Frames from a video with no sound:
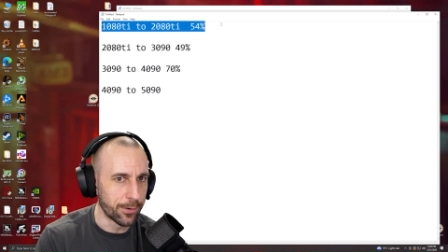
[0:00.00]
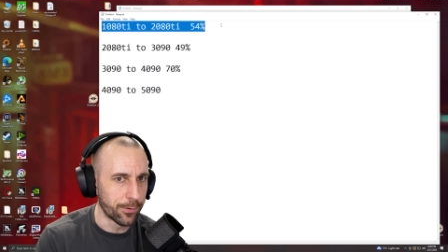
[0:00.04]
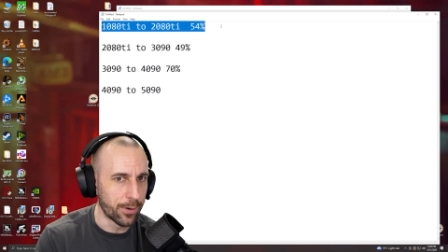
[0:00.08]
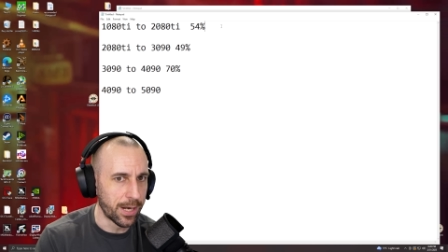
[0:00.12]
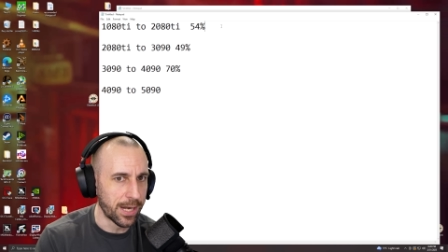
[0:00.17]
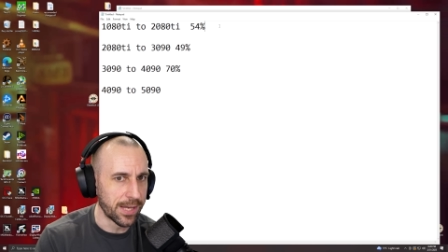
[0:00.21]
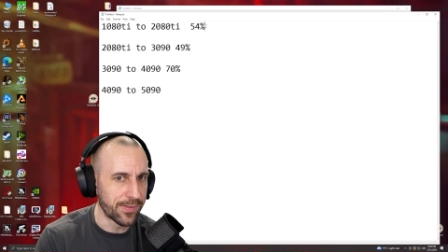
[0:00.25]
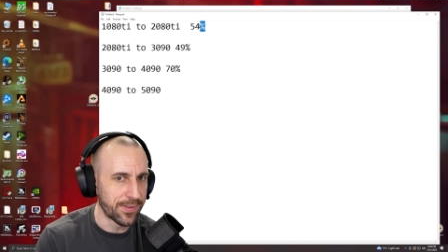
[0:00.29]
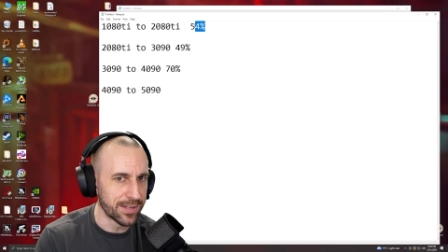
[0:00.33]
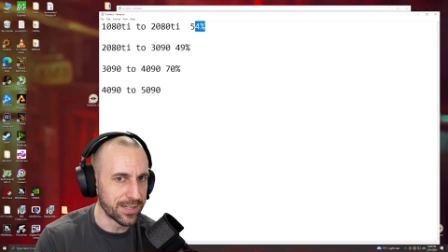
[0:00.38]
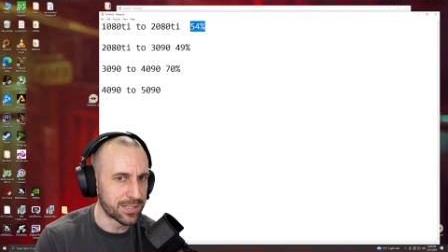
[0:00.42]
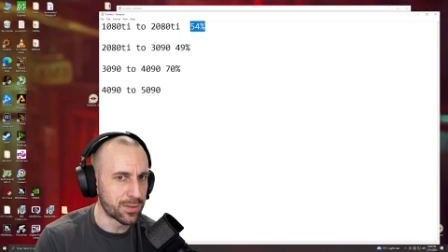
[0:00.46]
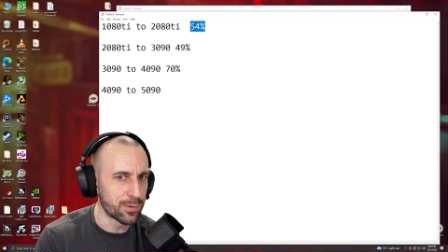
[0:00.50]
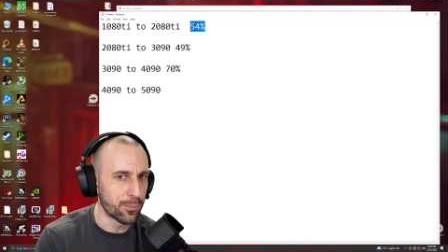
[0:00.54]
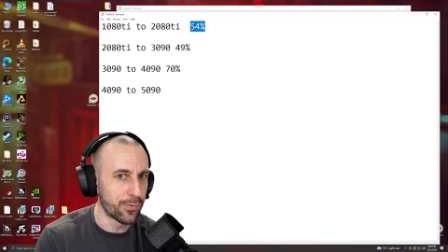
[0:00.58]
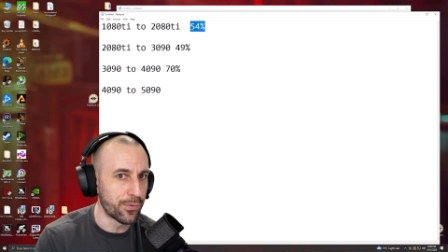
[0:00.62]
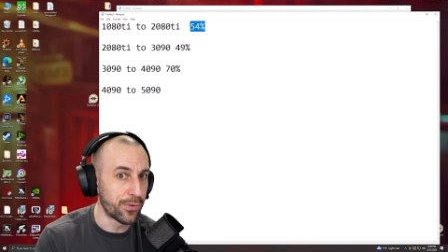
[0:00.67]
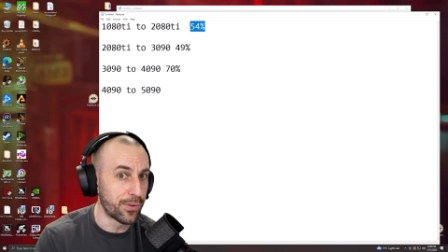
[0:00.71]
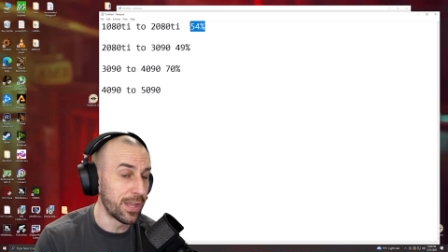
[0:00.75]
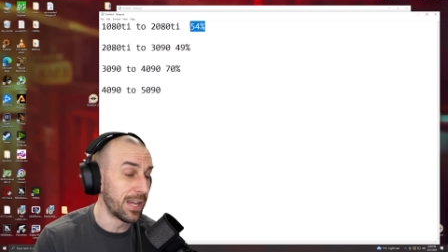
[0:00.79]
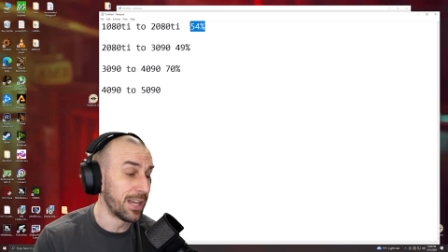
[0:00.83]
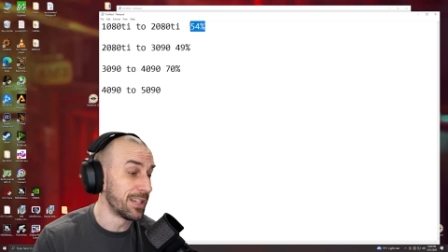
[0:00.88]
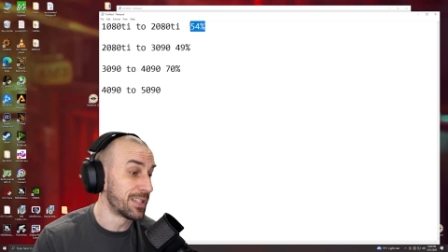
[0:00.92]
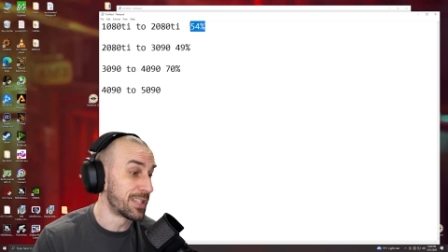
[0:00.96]
right? This
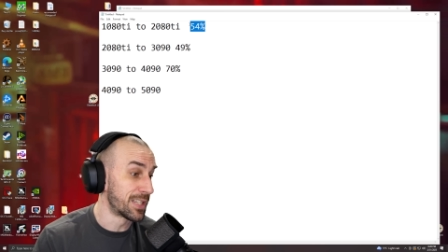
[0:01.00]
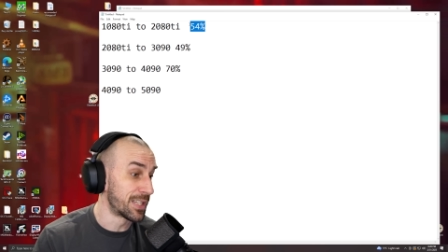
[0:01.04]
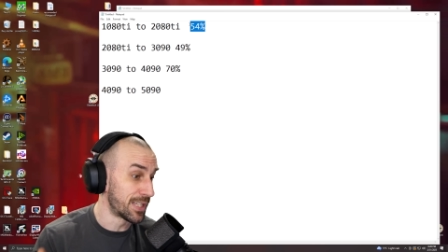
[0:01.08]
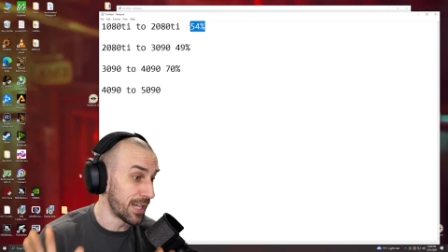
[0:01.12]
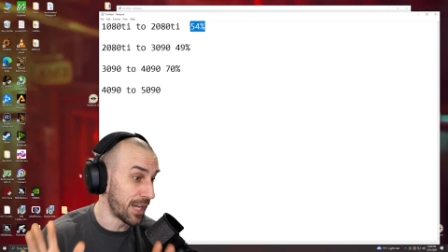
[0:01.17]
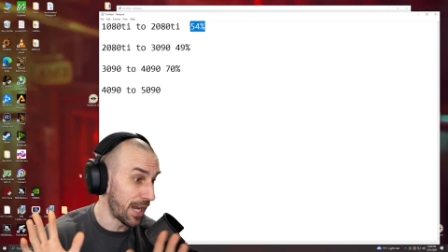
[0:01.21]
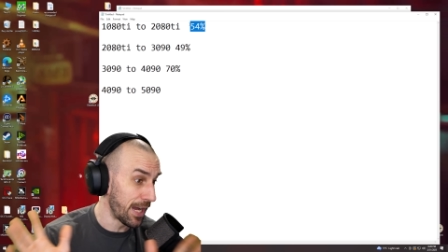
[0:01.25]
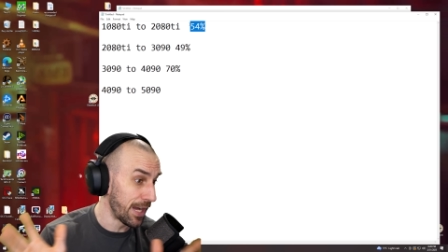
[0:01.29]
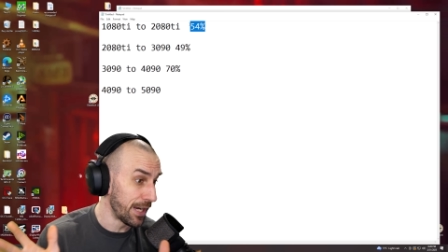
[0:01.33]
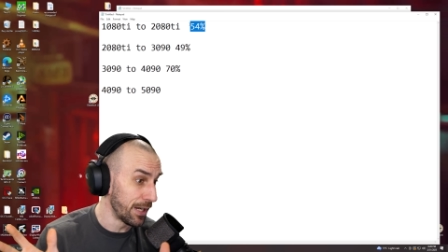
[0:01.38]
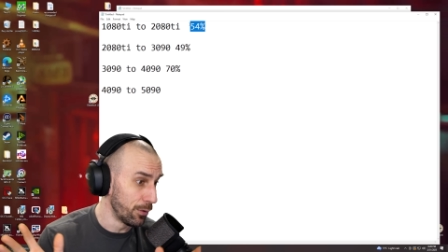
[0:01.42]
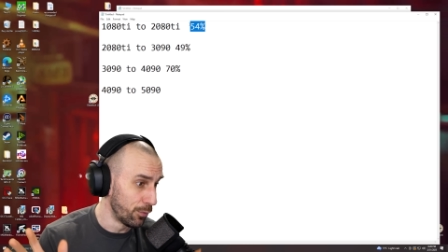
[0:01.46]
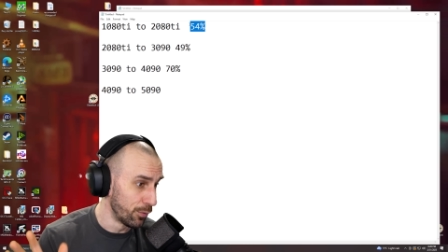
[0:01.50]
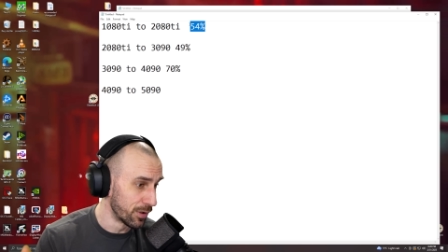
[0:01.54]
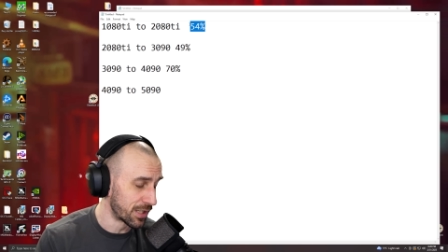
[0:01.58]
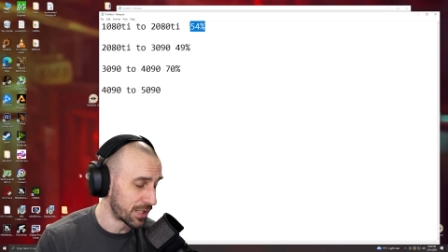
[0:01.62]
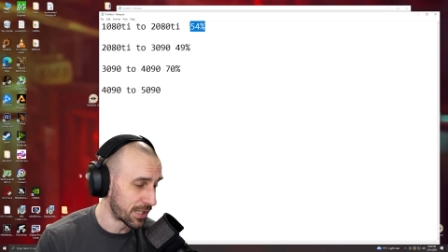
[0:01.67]
they say it was